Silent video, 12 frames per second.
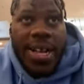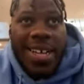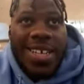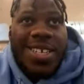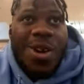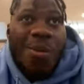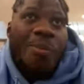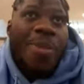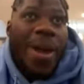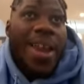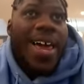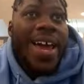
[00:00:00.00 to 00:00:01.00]
it's on
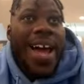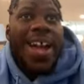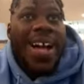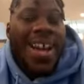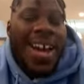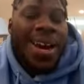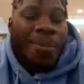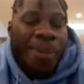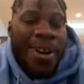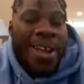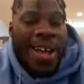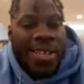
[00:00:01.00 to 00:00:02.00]
like I got a
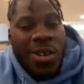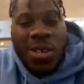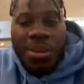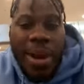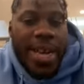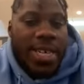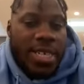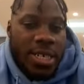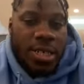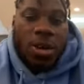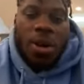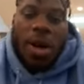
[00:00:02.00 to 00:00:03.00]
pretty, I talked to my agent,
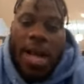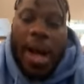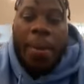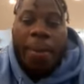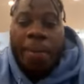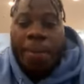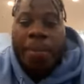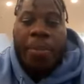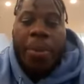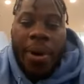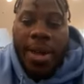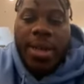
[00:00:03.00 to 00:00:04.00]
a
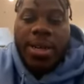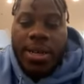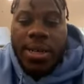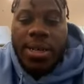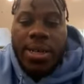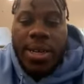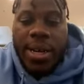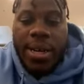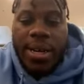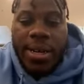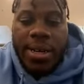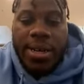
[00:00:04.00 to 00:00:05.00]
pretty good
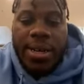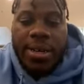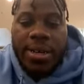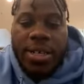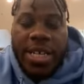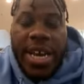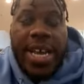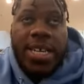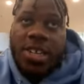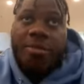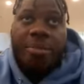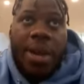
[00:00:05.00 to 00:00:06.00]

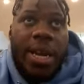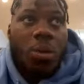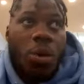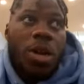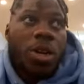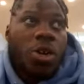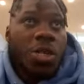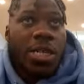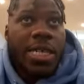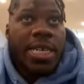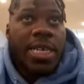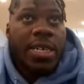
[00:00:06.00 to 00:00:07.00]
chance of being in one of those
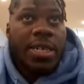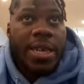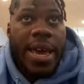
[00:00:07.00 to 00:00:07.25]
leagues.